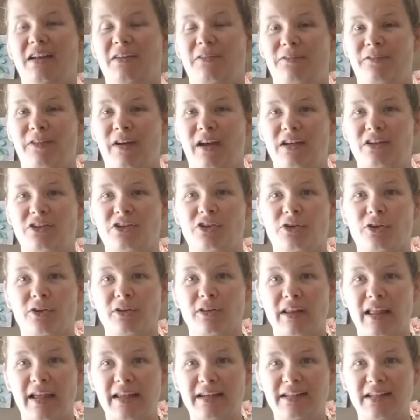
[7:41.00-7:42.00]
affect your
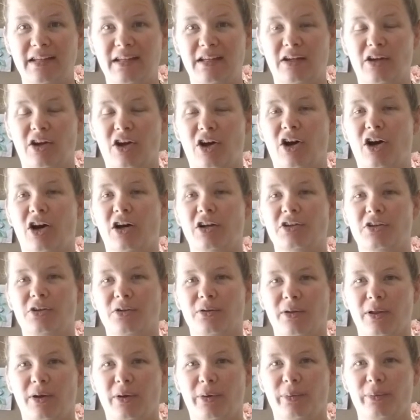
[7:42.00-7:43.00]
lending on your
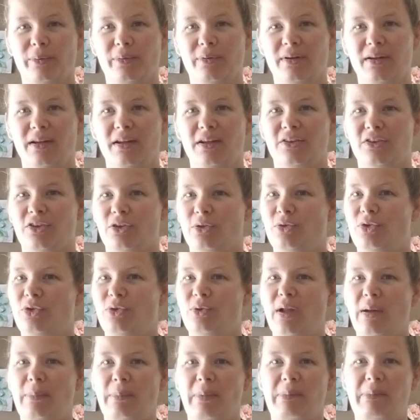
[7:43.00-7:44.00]
loan. So do
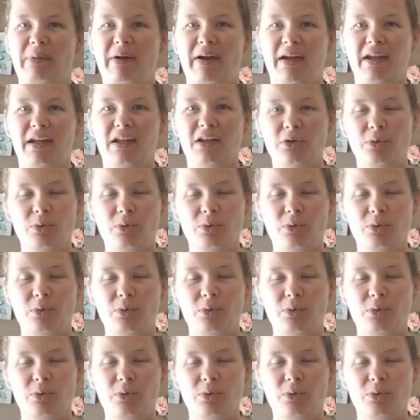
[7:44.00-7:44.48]
not be buying a new